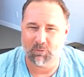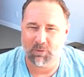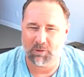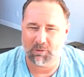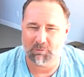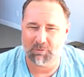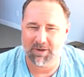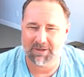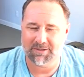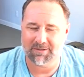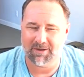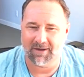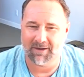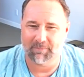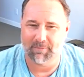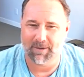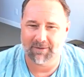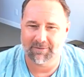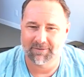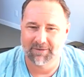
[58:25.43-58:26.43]
What do I want to talk
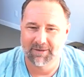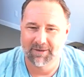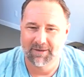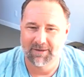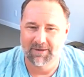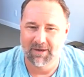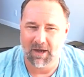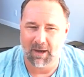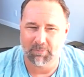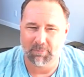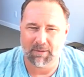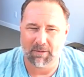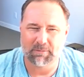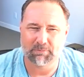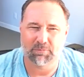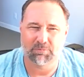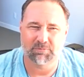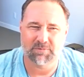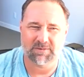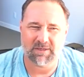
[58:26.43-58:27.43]
about? I'll probably
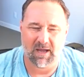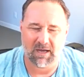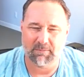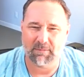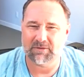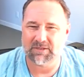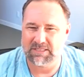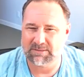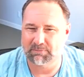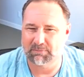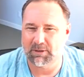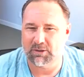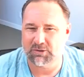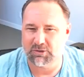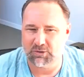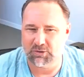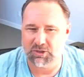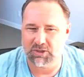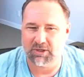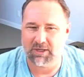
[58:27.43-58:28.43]
talk about the
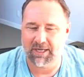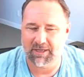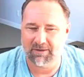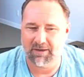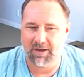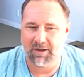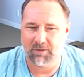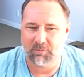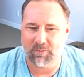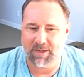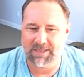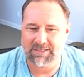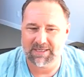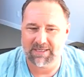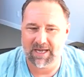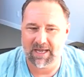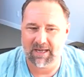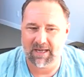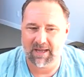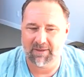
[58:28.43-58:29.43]
spiritual journey on
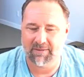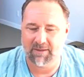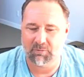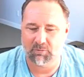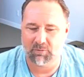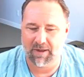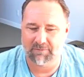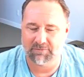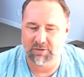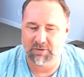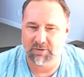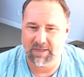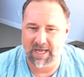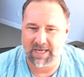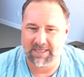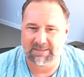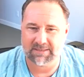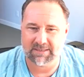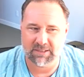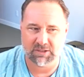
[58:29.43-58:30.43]
Wednesday, and then we'll have a new
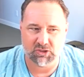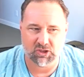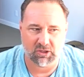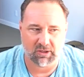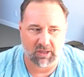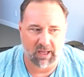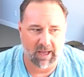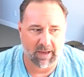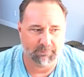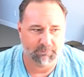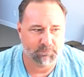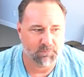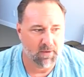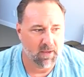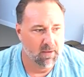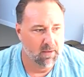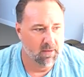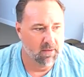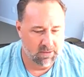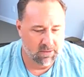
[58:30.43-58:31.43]
guest in July.
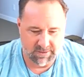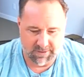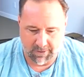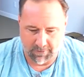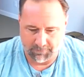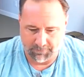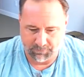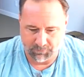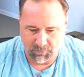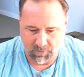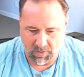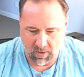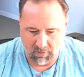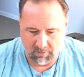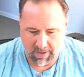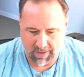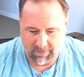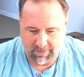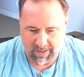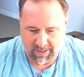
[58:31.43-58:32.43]
So, all
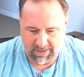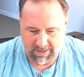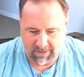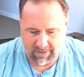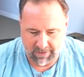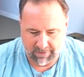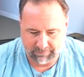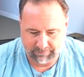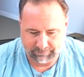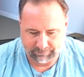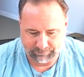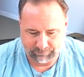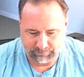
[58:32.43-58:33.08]
right. Hi, Donna.